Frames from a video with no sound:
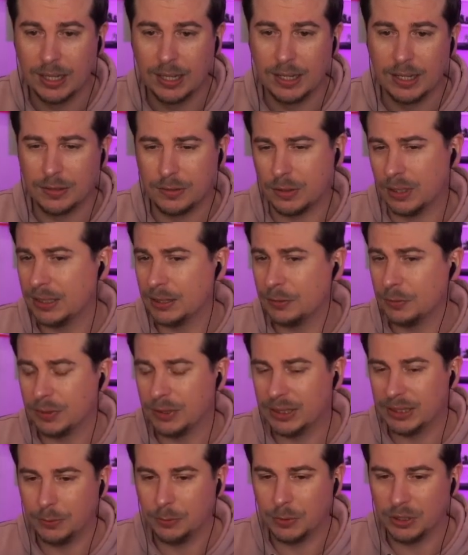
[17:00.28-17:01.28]
So I didn't
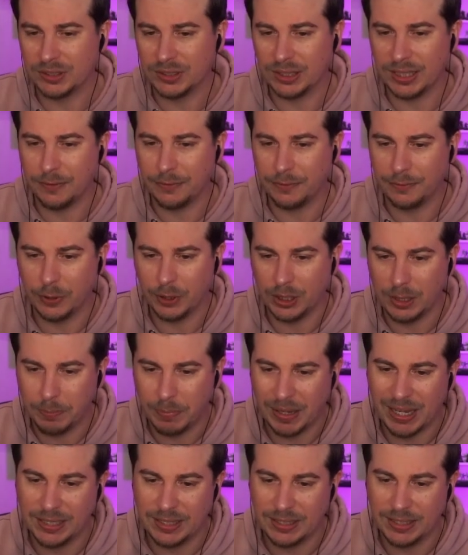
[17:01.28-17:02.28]
really want to get fully
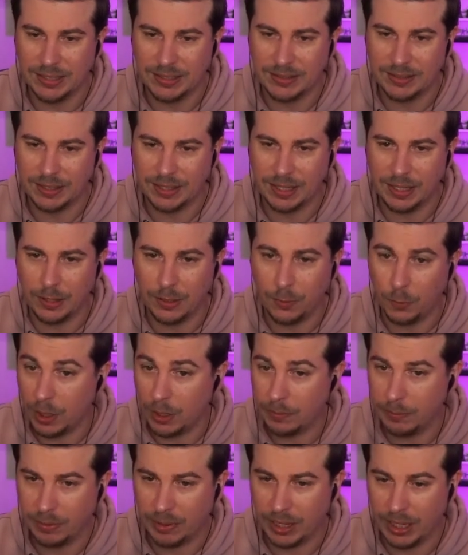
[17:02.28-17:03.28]
pinned into like the one
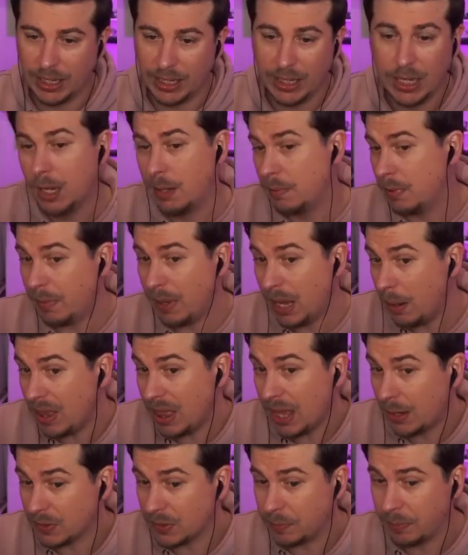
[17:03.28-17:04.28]
play, but maybe
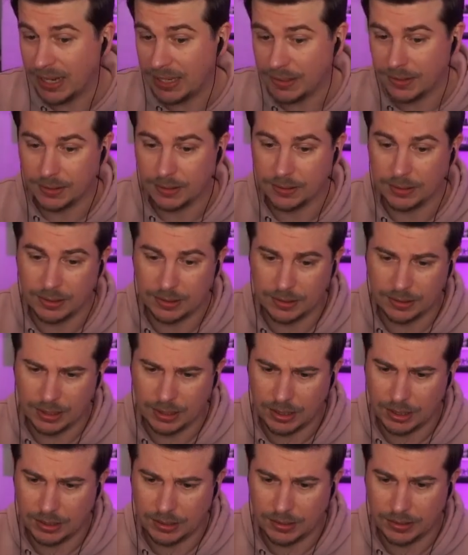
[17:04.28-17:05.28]
that was better. It's kind of
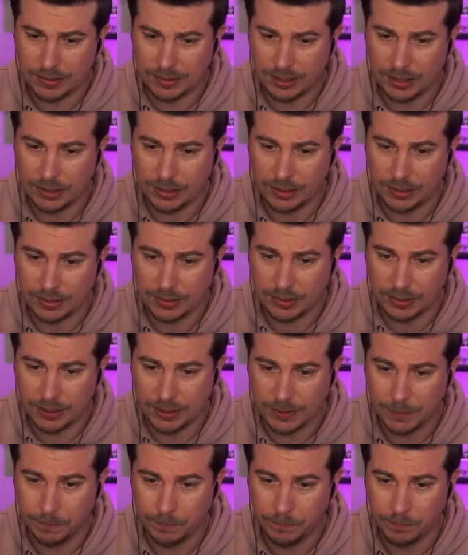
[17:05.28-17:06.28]
hard to say a lot of the
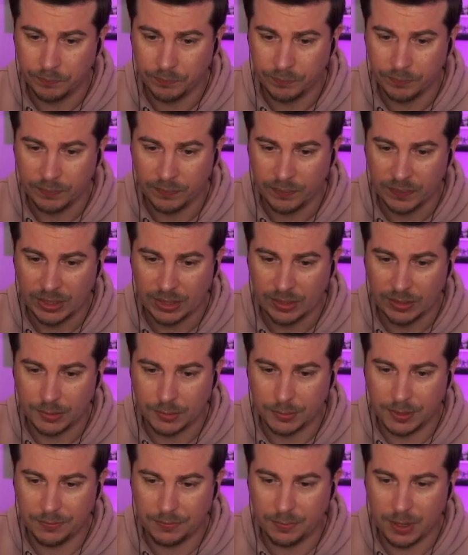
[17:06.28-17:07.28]
time. So we
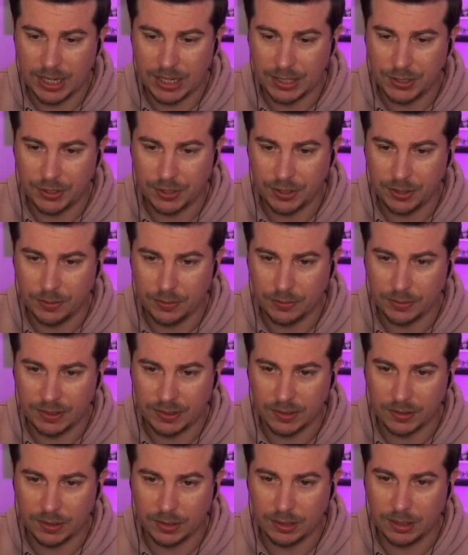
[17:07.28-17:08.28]
have Raichu.
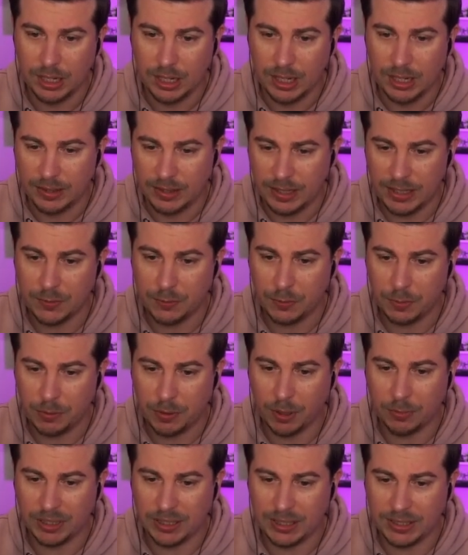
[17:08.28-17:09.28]
This we
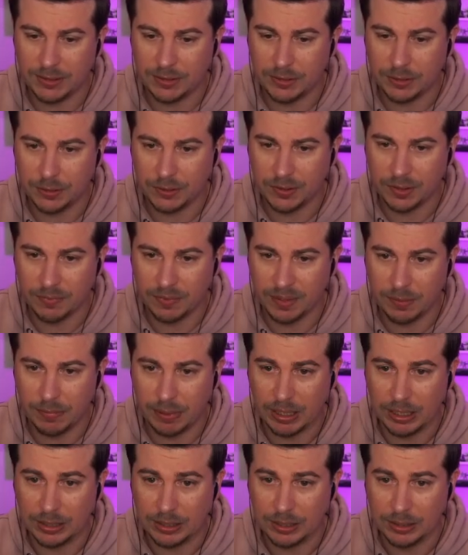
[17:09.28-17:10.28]
probably need to do something
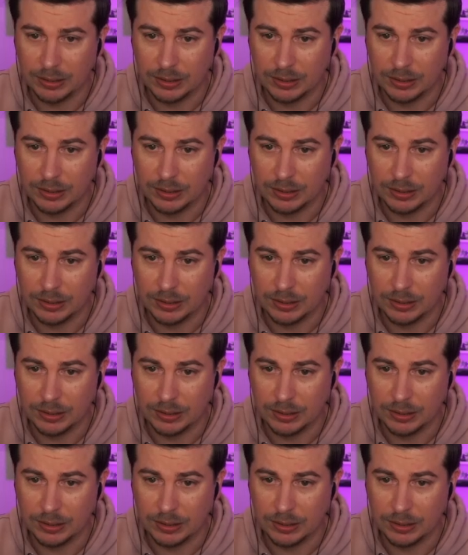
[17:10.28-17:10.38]
big.